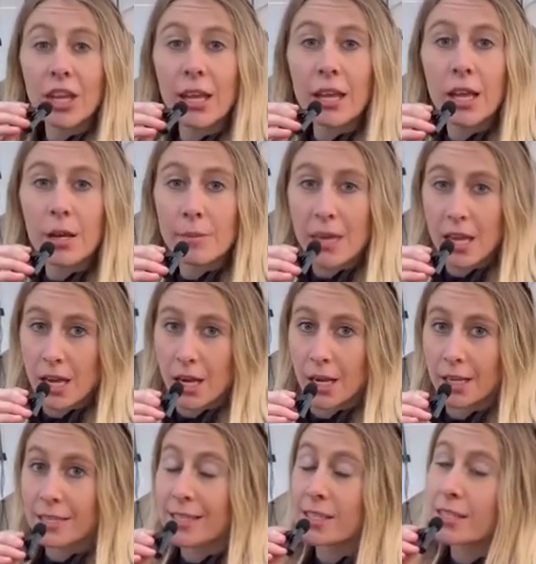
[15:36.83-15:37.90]
hear me here,
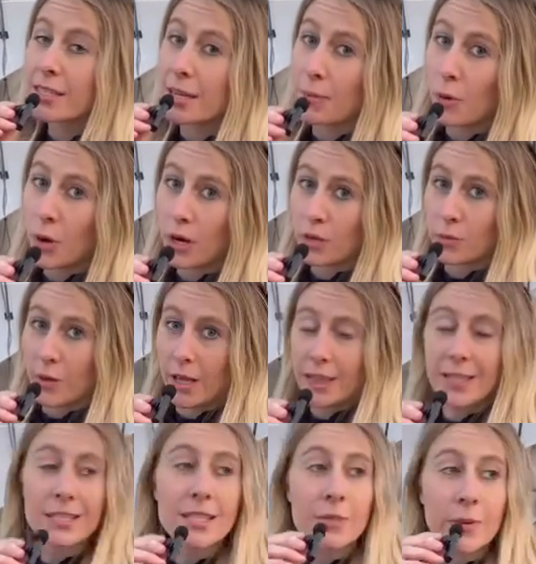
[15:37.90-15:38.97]
because this is an important one.
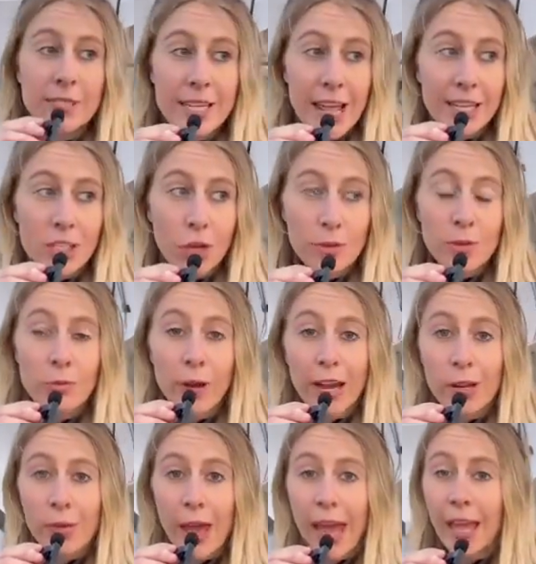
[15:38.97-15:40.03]
This is what Dad told me
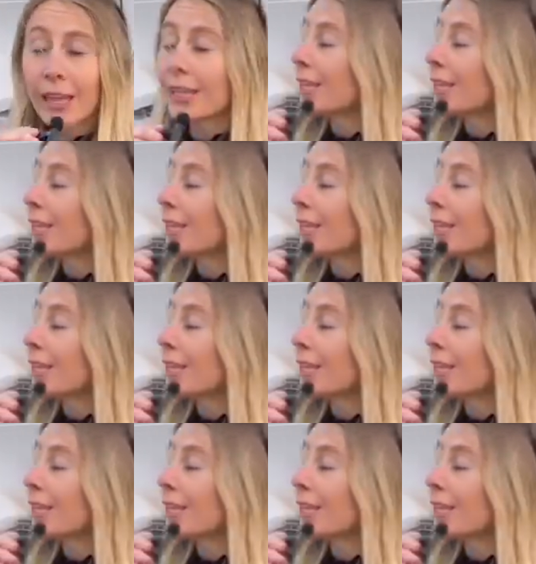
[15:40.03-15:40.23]
right away.